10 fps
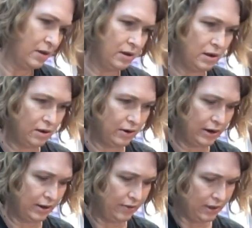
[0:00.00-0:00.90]
All
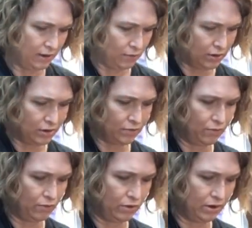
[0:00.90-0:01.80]
right, I think we're
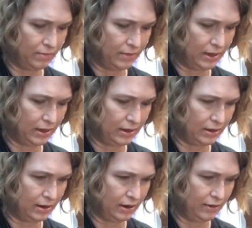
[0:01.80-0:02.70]
warm
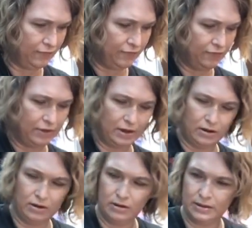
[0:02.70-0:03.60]
enough
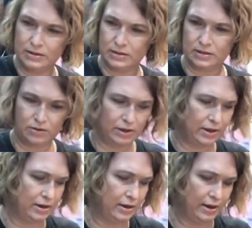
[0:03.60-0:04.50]
there. Let's go ahead
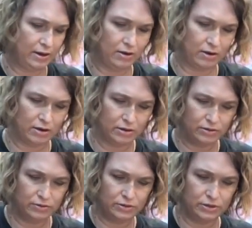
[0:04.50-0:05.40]
and add our
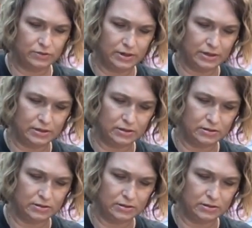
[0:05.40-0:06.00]
glue to it.